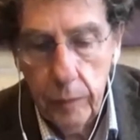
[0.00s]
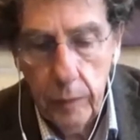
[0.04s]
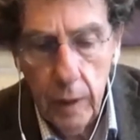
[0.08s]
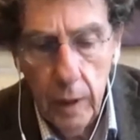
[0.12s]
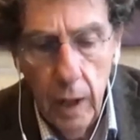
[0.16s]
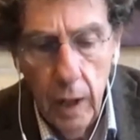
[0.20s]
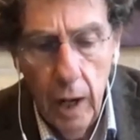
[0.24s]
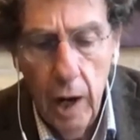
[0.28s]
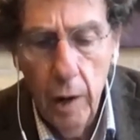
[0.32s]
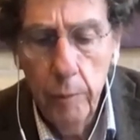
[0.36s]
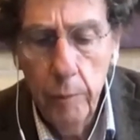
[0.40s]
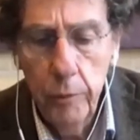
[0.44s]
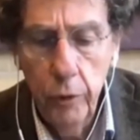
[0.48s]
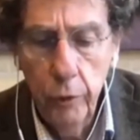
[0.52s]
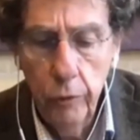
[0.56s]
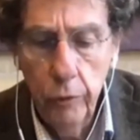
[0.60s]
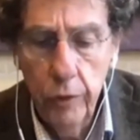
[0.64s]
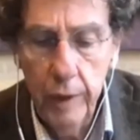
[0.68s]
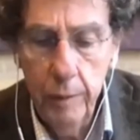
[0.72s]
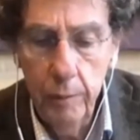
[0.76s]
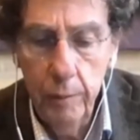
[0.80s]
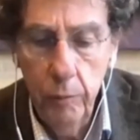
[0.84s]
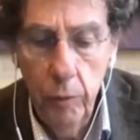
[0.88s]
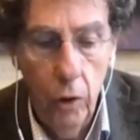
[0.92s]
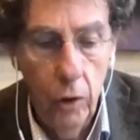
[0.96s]
Our
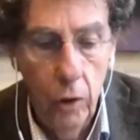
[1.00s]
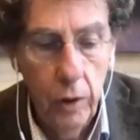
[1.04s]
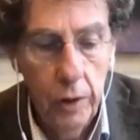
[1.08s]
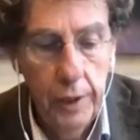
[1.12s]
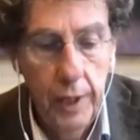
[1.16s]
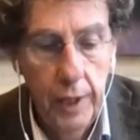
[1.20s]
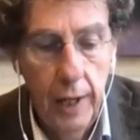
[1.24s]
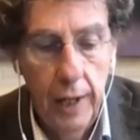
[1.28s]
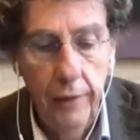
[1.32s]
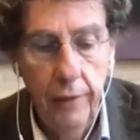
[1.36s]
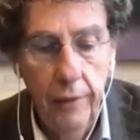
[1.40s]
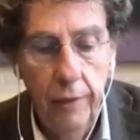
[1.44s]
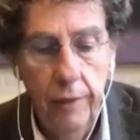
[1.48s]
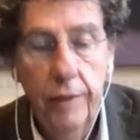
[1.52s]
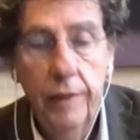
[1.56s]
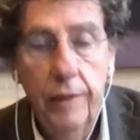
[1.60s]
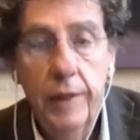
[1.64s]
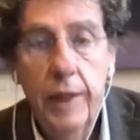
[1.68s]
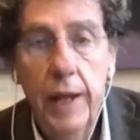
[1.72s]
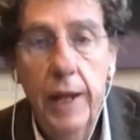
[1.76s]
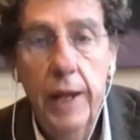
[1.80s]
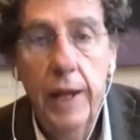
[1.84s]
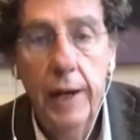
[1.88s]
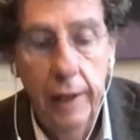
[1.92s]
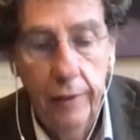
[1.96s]
museum organizes 10
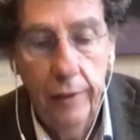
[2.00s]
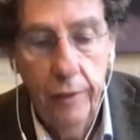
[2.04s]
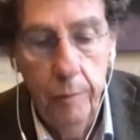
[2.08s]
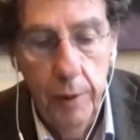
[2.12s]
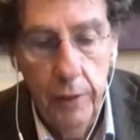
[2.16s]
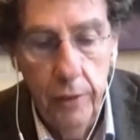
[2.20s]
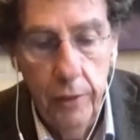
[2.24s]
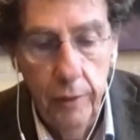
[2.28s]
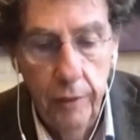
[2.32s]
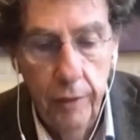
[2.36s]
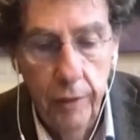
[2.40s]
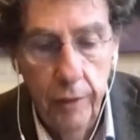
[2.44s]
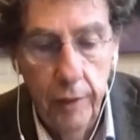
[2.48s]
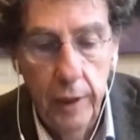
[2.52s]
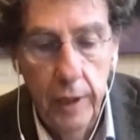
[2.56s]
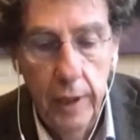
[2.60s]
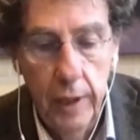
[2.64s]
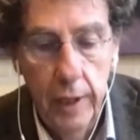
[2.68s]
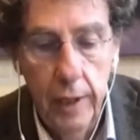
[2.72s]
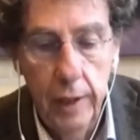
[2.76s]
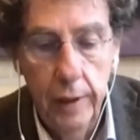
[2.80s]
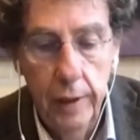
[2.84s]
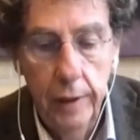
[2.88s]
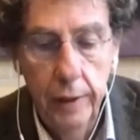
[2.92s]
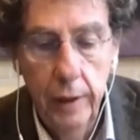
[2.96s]
exhibitions a
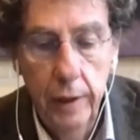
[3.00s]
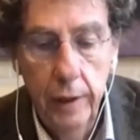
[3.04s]
year